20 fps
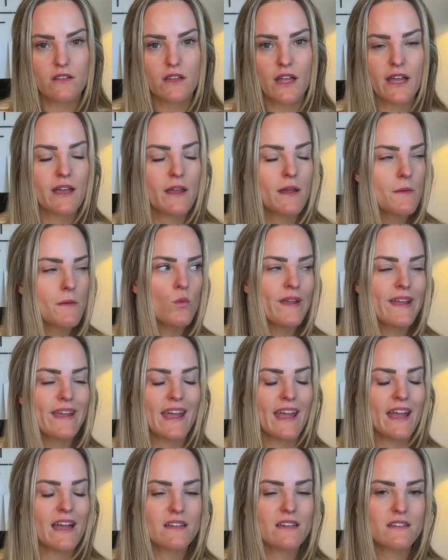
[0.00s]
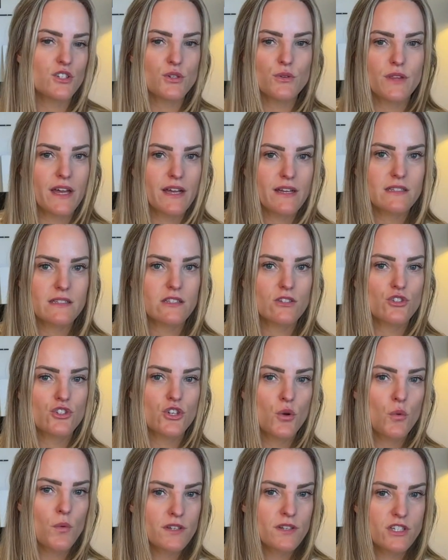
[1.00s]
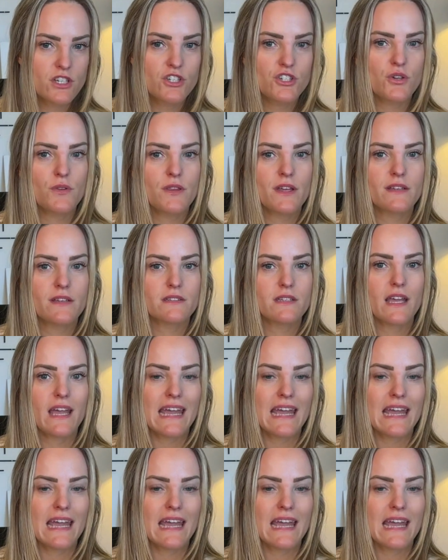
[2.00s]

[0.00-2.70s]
like we can't do this. There's no one to do this.